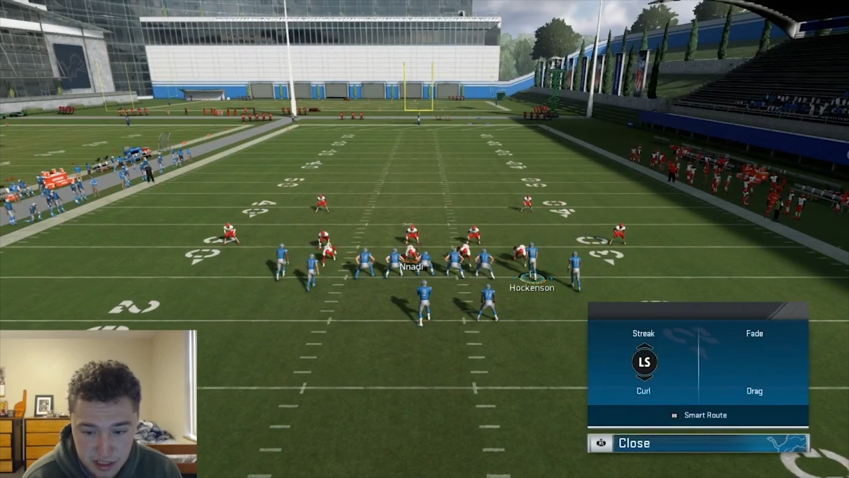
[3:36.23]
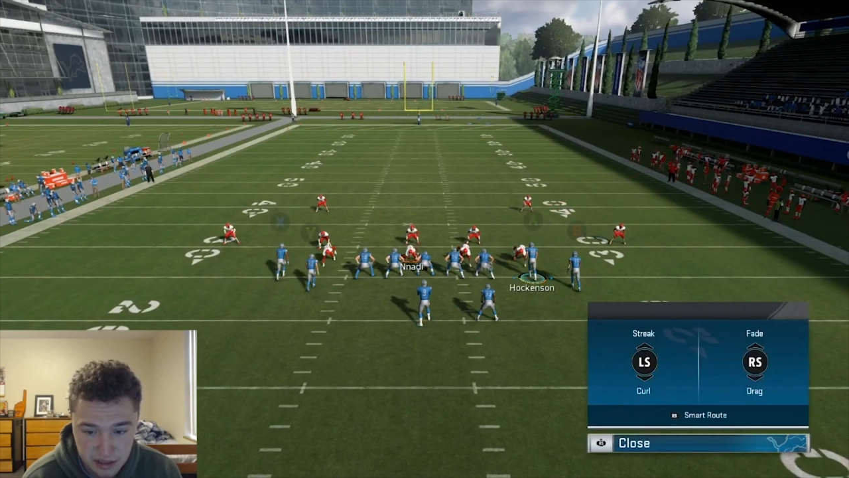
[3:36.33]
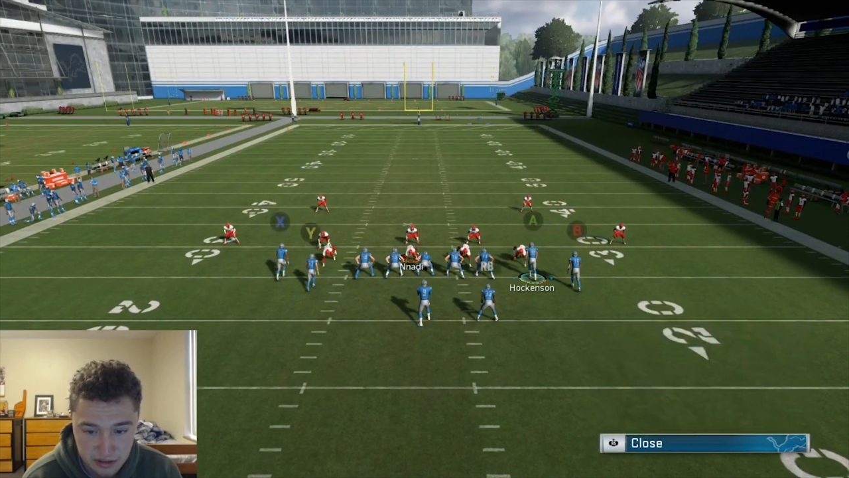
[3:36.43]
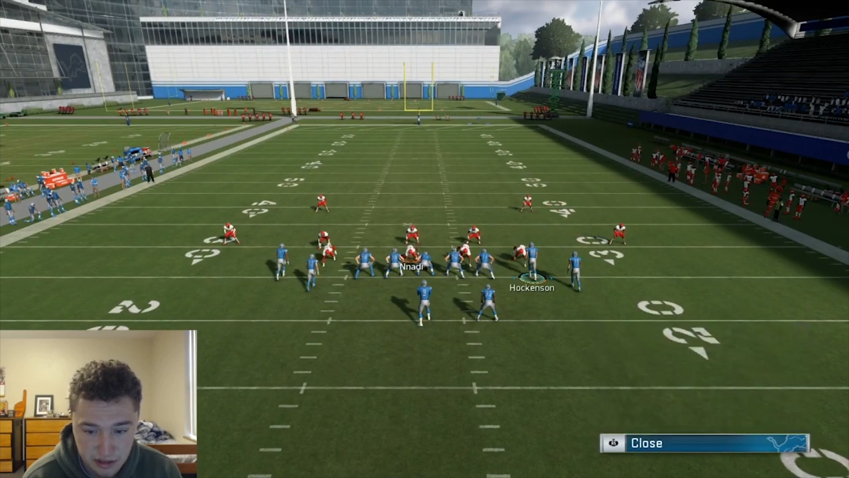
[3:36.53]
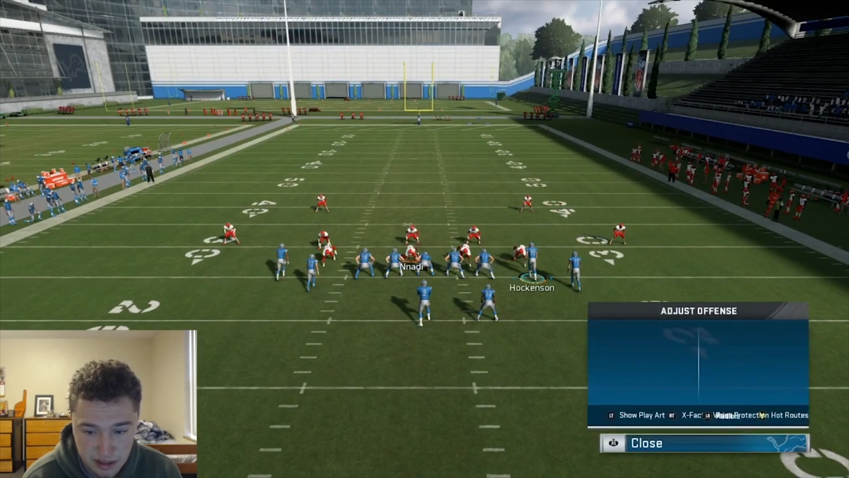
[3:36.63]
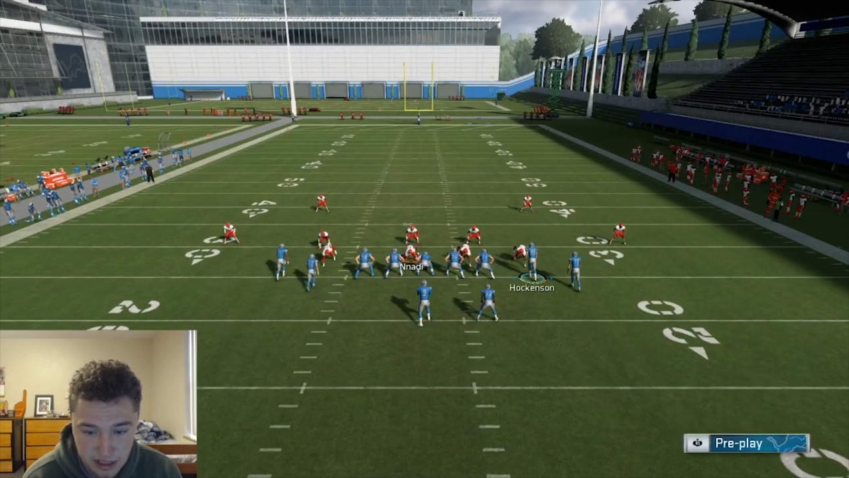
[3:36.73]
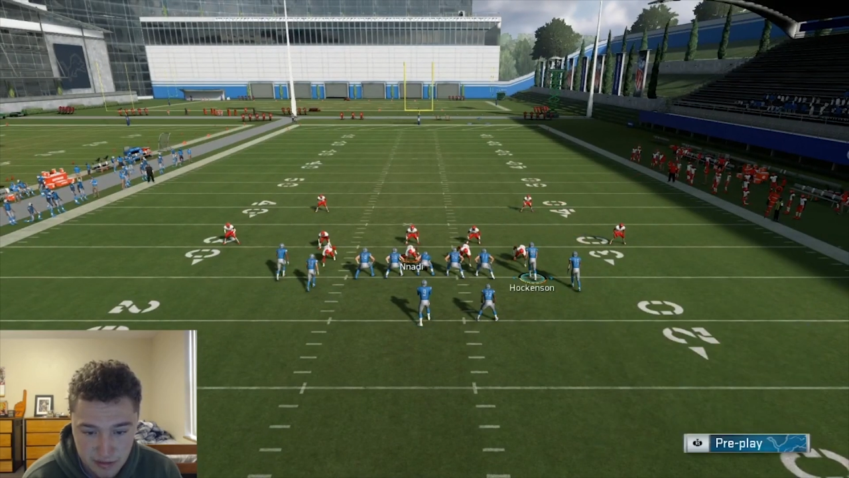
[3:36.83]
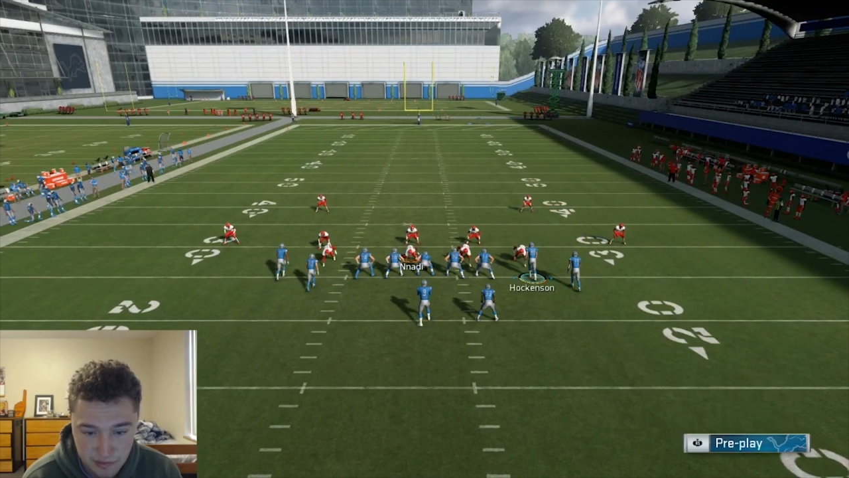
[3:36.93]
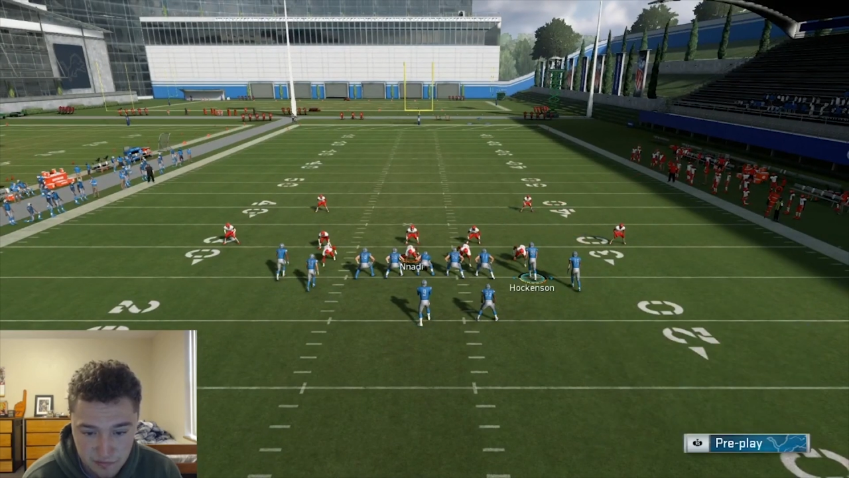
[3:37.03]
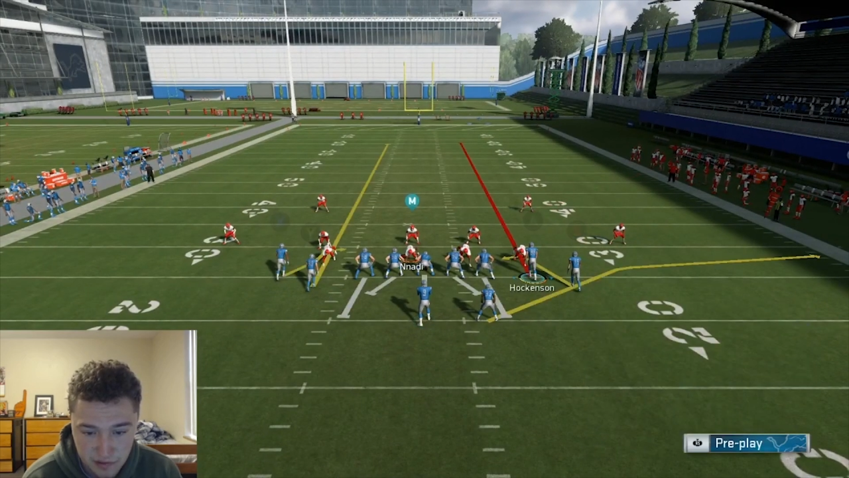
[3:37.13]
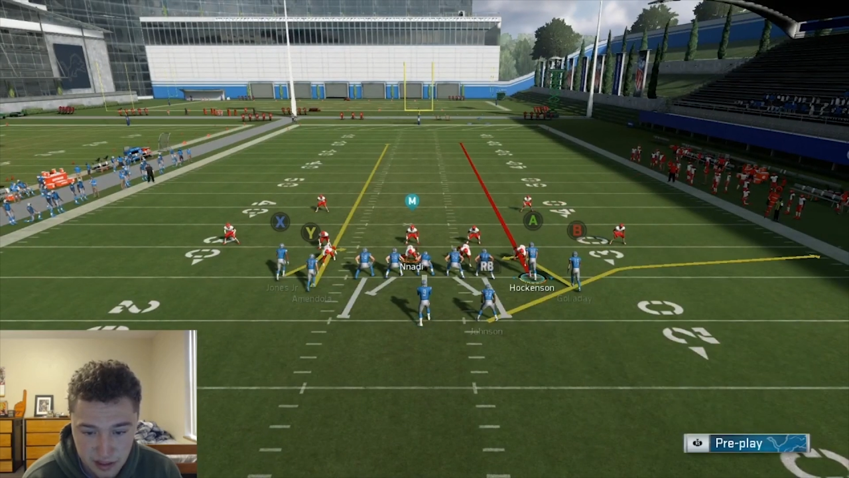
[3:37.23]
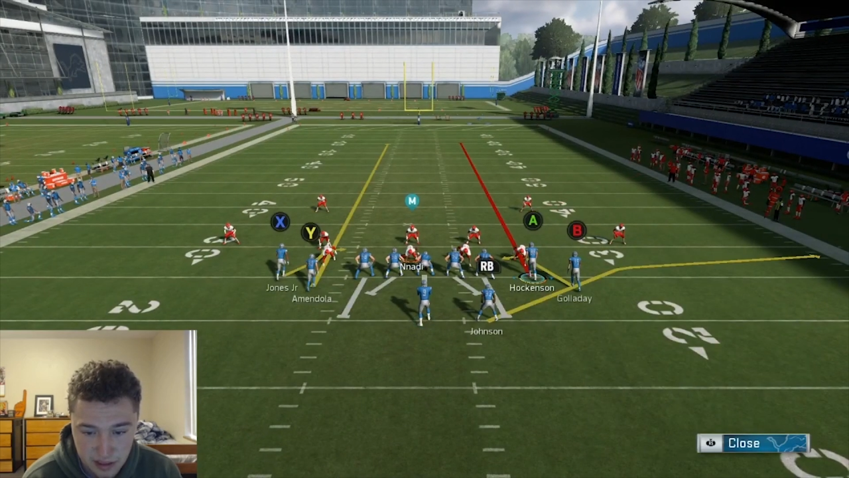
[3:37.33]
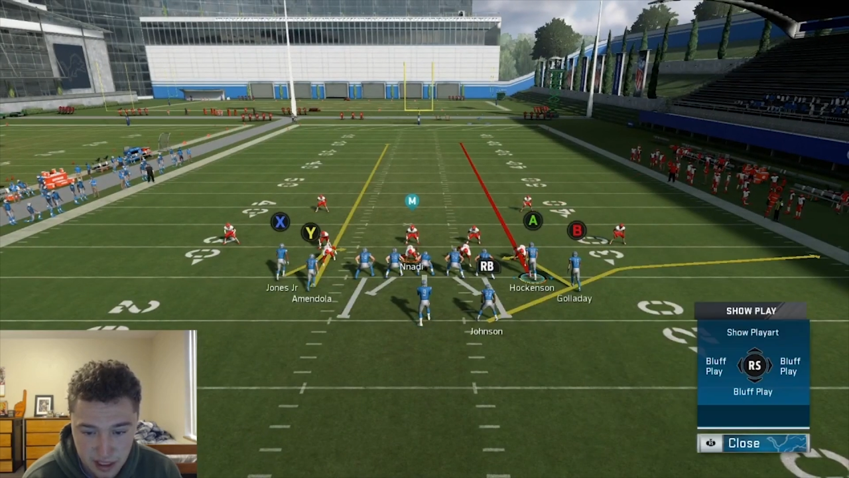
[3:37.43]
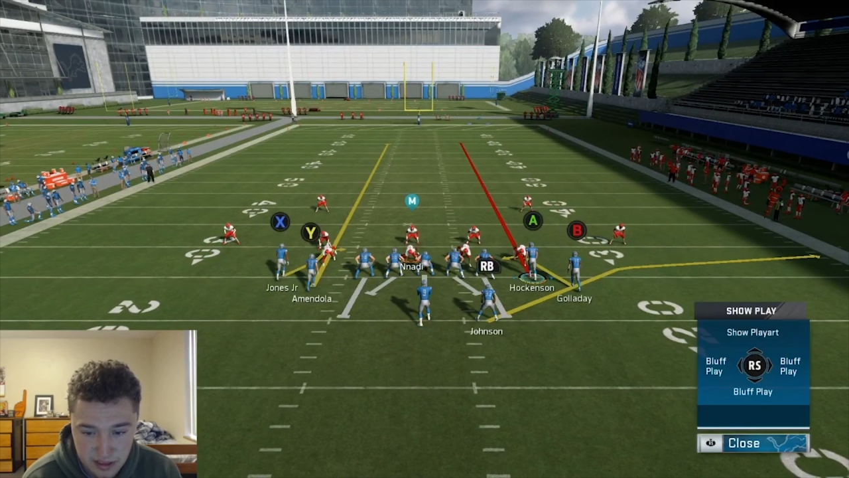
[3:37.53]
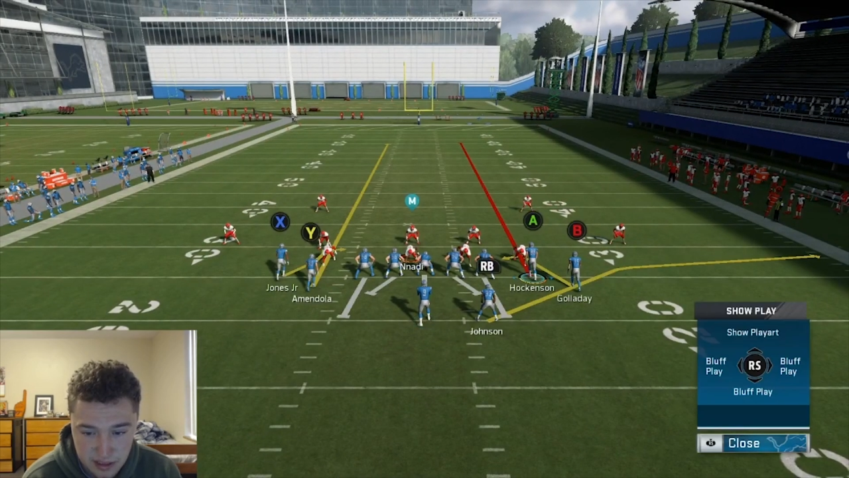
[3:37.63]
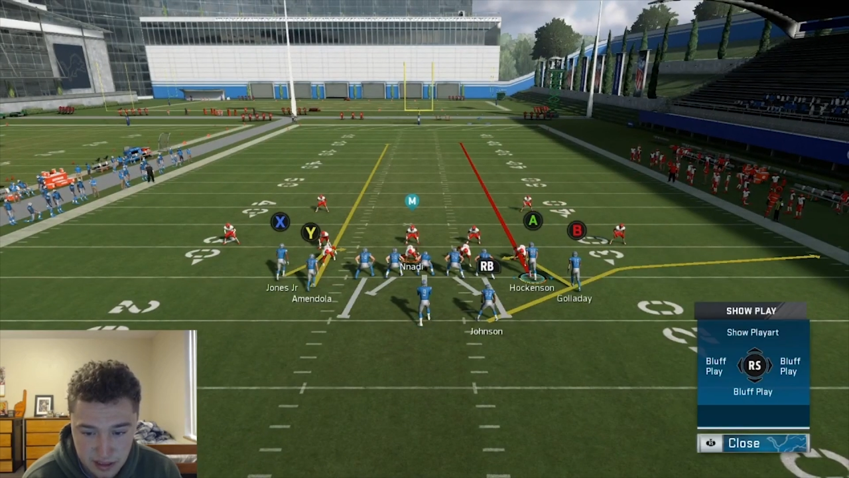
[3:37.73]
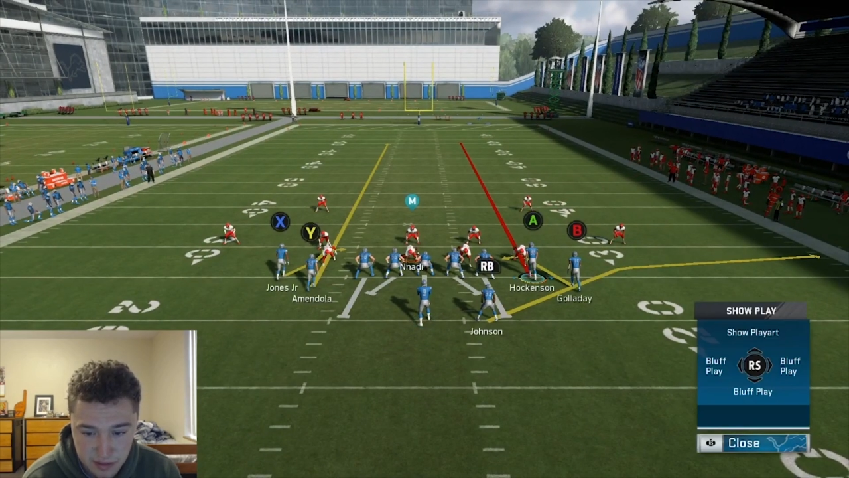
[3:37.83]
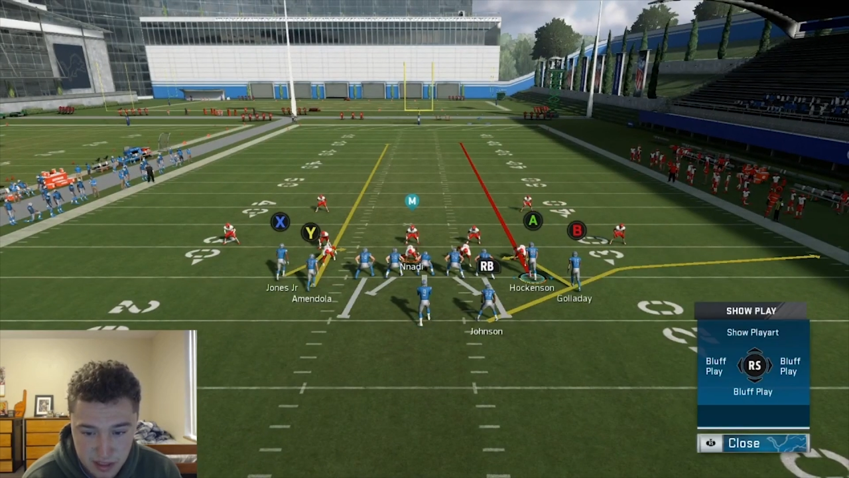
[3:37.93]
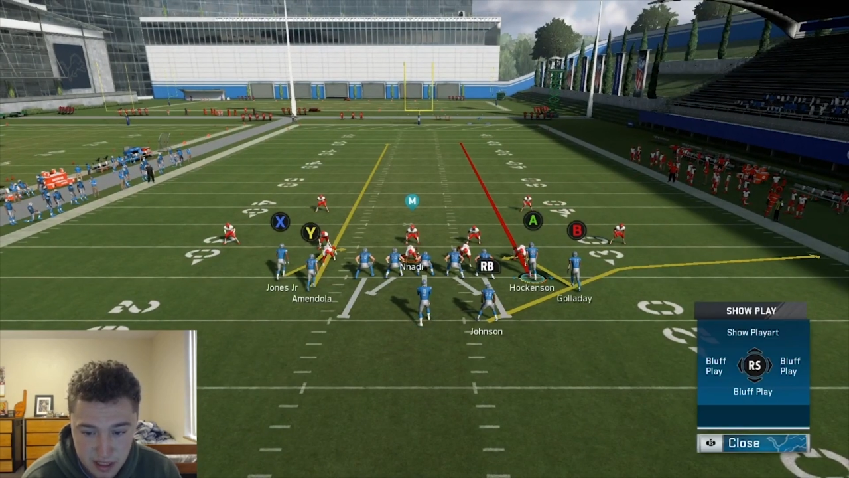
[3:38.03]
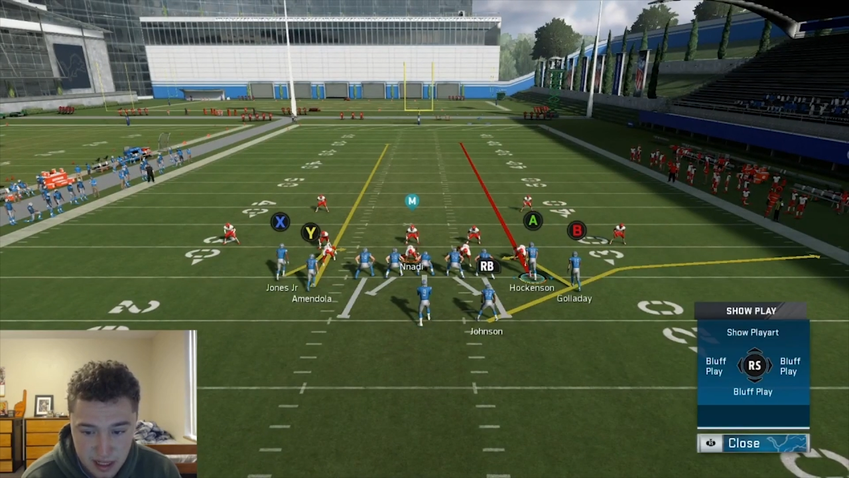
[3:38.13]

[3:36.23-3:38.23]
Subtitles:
is I'll create kind of a flood concept.